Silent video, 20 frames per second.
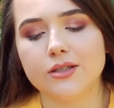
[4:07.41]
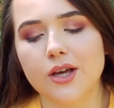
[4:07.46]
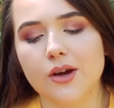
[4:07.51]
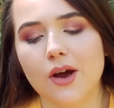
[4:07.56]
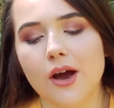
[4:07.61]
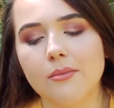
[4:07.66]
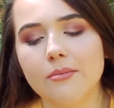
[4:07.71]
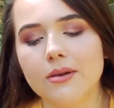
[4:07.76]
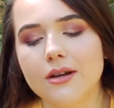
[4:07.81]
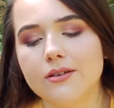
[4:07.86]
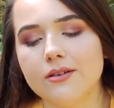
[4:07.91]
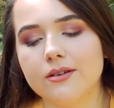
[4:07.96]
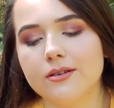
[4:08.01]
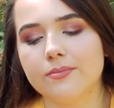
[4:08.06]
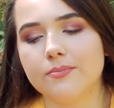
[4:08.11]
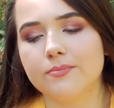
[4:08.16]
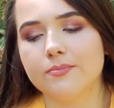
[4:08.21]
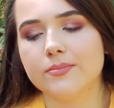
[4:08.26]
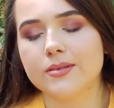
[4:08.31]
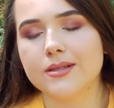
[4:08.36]
So I'm
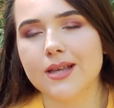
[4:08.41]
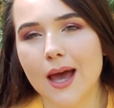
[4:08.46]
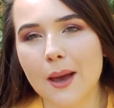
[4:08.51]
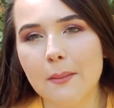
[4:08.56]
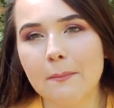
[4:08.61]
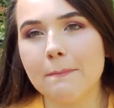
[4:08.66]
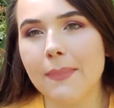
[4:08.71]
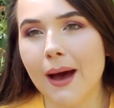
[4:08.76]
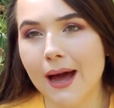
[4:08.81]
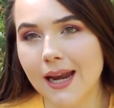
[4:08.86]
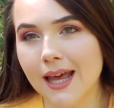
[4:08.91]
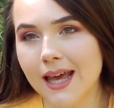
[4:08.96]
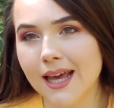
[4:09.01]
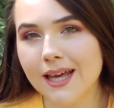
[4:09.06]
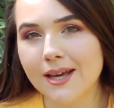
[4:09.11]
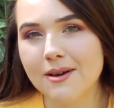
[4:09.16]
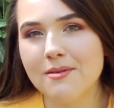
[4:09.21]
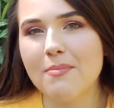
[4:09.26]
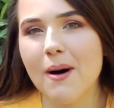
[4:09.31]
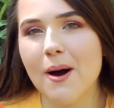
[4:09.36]
gonna say
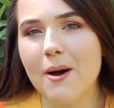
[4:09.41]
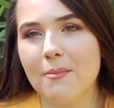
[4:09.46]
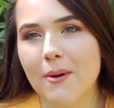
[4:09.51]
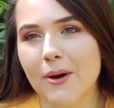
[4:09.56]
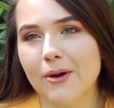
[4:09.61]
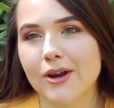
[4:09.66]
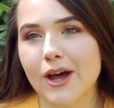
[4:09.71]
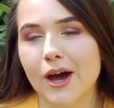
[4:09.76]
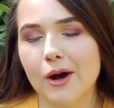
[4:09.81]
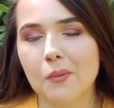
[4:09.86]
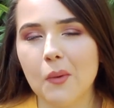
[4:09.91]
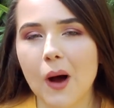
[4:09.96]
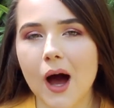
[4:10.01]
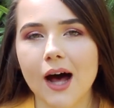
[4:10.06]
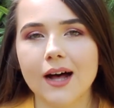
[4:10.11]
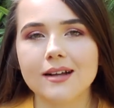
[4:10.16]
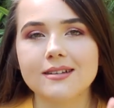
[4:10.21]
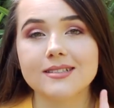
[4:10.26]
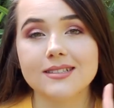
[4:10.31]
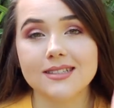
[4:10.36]
Bunny by Mona
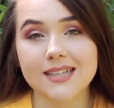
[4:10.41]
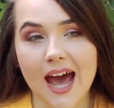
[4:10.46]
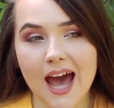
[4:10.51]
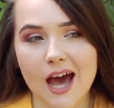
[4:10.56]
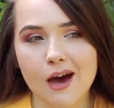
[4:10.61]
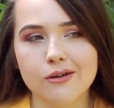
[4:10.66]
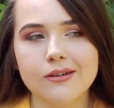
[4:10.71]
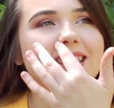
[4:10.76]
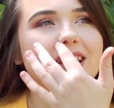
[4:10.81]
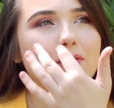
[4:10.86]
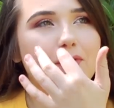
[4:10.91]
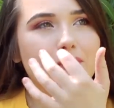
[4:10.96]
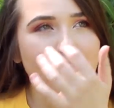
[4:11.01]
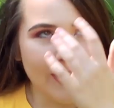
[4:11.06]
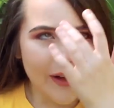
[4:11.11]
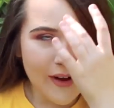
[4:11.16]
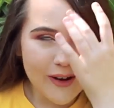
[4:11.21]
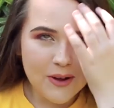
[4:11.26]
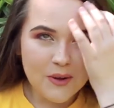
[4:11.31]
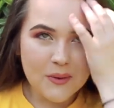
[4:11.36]
Awad. Now, the
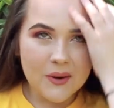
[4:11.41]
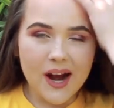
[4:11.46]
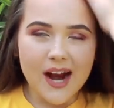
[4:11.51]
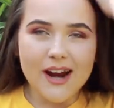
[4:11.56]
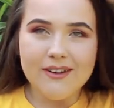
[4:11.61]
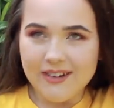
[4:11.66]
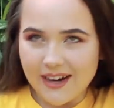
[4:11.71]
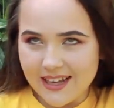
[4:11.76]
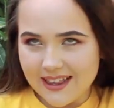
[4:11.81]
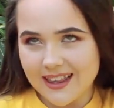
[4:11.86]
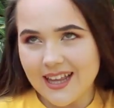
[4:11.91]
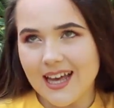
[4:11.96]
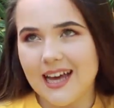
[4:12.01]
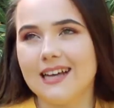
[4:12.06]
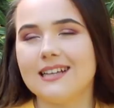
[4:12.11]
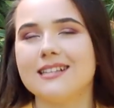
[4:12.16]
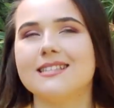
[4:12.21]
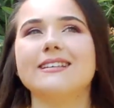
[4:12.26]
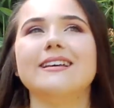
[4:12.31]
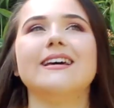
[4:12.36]
vlog where I read
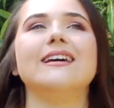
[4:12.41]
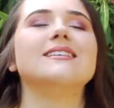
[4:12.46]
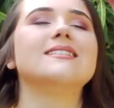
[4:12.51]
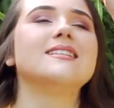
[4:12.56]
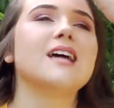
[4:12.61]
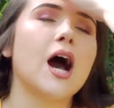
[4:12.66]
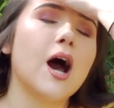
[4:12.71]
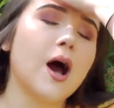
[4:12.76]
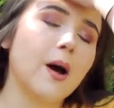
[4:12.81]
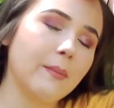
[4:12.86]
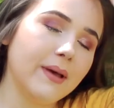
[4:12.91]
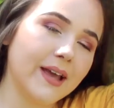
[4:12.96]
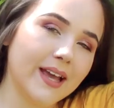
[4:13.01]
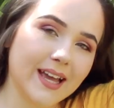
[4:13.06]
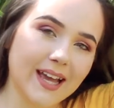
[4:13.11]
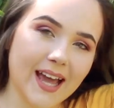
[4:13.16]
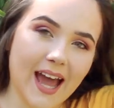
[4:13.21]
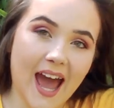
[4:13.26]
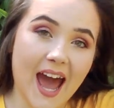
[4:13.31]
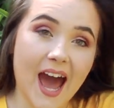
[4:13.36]
this is
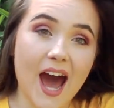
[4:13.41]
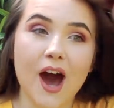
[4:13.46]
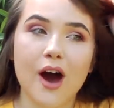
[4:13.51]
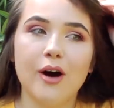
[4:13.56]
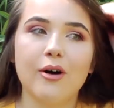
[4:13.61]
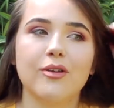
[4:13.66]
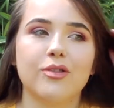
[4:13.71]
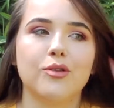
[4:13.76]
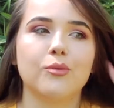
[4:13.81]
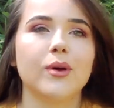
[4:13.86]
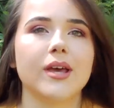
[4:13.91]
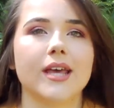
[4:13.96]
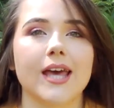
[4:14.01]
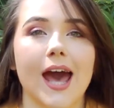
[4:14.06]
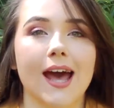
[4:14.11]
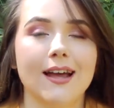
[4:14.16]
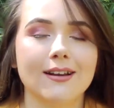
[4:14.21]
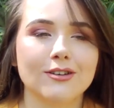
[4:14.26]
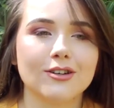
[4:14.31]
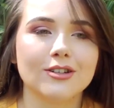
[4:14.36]
coming out at the
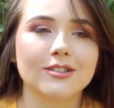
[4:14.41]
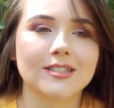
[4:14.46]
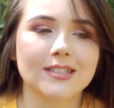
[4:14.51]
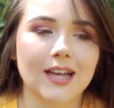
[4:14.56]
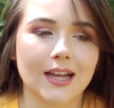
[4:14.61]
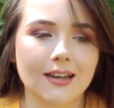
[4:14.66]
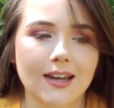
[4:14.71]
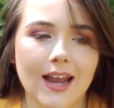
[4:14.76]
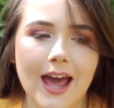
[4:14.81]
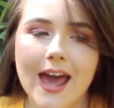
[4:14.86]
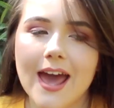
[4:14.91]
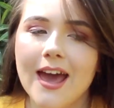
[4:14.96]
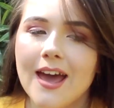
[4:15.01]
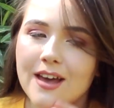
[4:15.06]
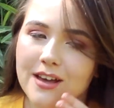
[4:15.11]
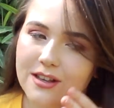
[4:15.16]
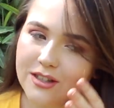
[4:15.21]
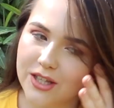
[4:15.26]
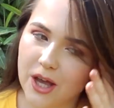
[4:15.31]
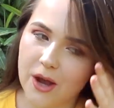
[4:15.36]
weekend on Sunday,
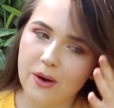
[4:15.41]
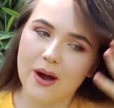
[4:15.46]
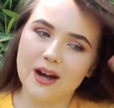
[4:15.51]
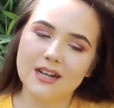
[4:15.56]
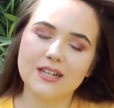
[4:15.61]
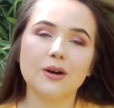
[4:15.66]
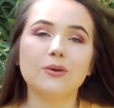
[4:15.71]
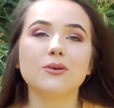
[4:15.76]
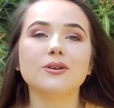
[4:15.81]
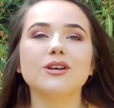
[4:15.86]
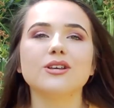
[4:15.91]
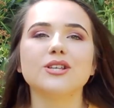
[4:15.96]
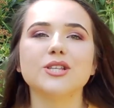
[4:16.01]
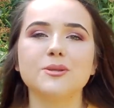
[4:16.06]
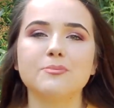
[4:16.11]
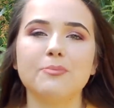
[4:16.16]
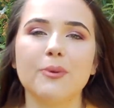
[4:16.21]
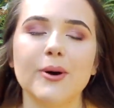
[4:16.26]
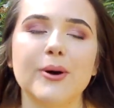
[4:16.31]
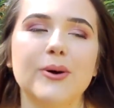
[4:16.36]
so I don't wanna
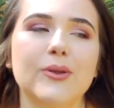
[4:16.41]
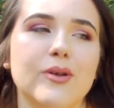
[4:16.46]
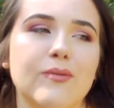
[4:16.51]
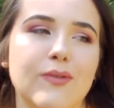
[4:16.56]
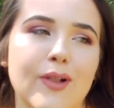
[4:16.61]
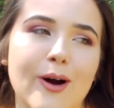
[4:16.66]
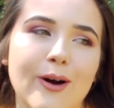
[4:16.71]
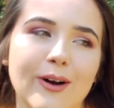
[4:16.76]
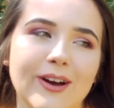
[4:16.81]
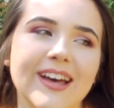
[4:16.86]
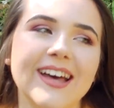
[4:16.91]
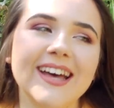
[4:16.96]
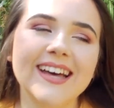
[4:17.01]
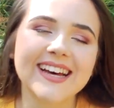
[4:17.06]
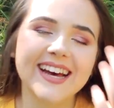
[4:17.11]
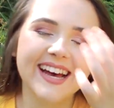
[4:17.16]
spoil the vlog.